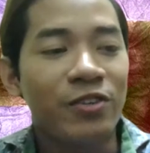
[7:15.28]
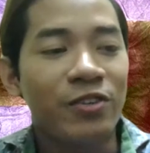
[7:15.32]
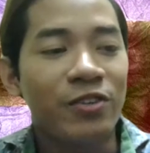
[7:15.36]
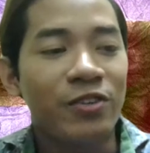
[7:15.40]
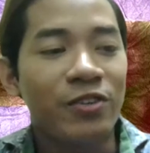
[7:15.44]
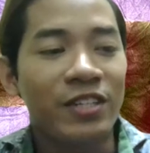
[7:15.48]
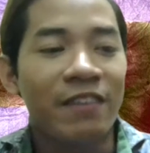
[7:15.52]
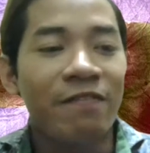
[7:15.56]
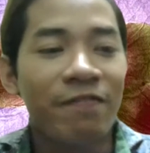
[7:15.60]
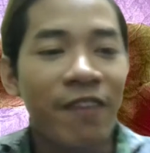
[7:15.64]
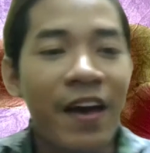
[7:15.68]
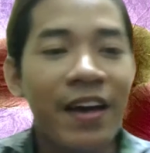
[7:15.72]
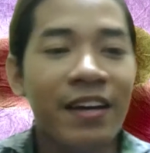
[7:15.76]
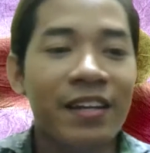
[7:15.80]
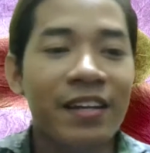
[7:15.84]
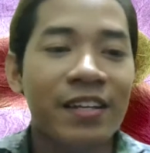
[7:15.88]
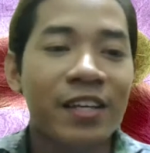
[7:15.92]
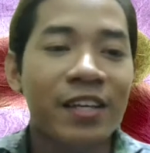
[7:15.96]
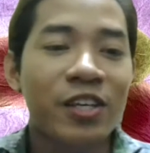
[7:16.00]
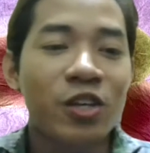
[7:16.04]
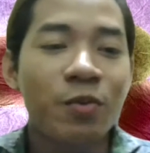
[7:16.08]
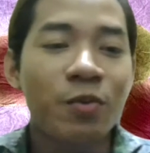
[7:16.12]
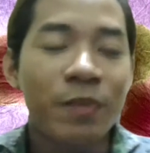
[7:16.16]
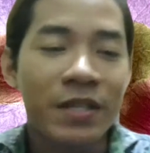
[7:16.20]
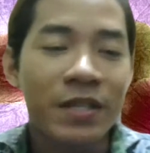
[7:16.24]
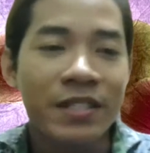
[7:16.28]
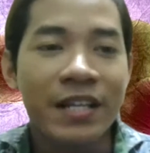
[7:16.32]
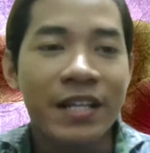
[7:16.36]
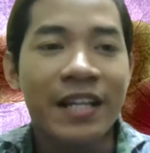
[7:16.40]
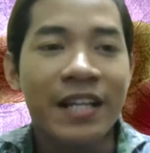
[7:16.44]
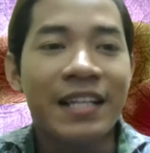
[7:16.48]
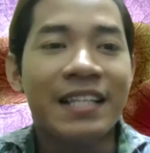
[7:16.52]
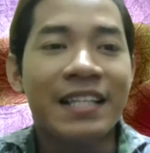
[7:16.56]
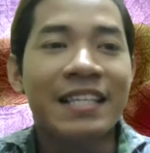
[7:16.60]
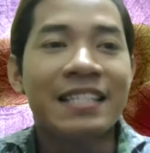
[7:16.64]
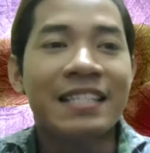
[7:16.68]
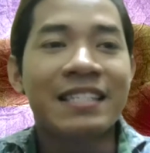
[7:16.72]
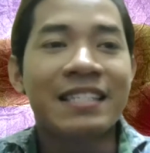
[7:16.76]
infect the human
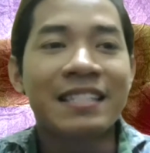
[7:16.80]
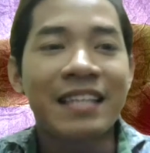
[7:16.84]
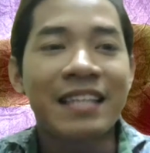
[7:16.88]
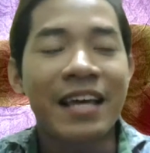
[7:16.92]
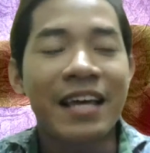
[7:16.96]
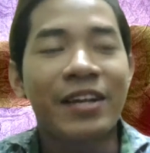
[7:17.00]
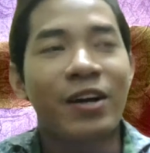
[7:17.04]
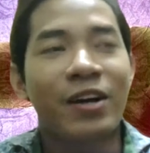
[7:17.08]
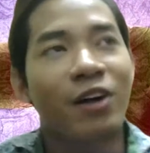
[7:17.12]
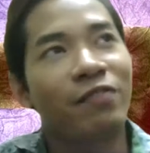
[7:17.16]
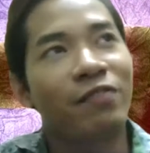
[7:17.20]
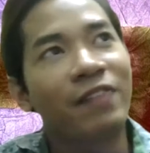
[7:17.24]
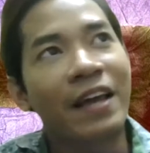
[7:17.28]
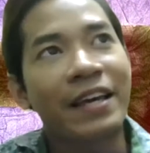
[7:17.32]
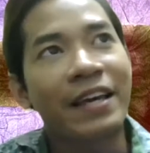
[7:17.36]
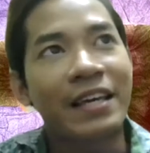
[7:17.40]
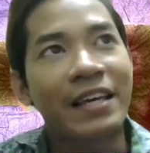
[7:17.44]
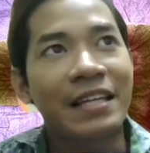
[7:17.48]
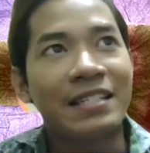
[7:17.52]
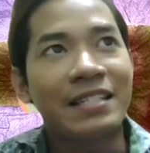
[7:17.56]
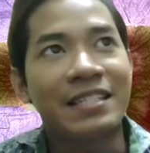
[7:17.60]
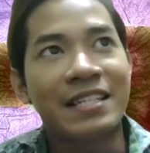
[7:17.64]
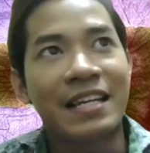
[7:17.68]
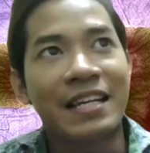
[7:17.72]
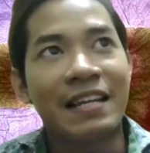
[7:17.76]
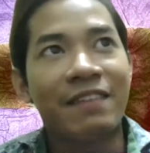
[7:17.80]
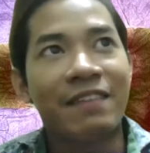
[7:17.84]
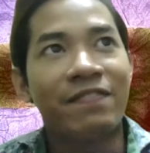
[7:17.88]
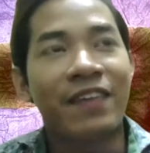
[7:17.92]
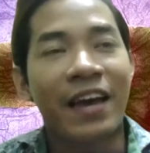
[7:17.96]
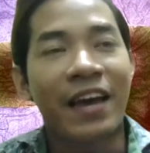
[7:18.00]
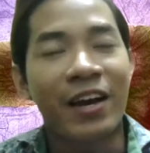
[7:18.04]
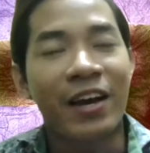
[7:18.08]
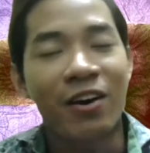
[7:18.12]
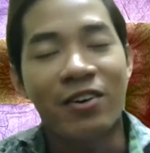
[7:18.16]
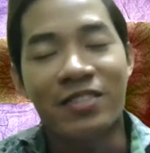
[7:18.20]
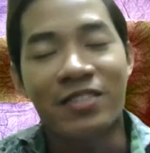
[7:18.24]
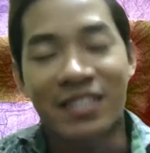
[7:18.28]
cell instead of it deliver and
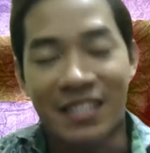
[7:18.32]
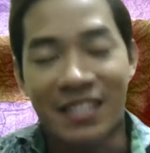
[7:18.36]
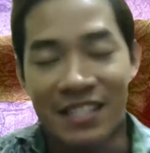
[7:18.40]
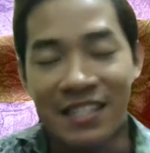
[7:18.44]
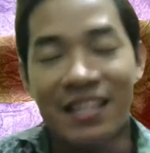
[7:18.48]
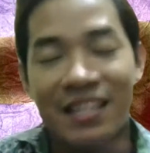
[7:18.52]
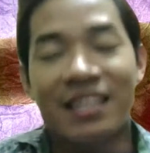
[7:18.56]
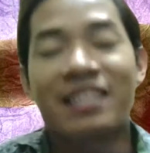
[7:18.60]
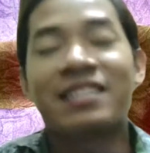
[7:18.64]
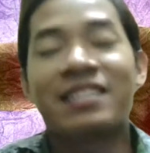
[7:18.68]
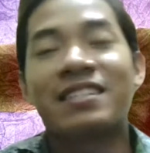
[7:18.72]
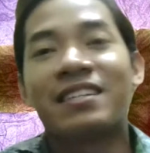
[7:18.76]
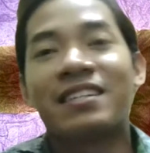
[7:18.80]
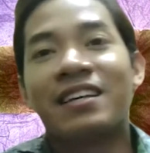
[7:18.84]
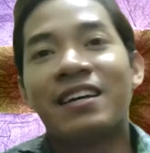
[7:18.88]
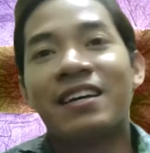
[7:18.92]
cause disease.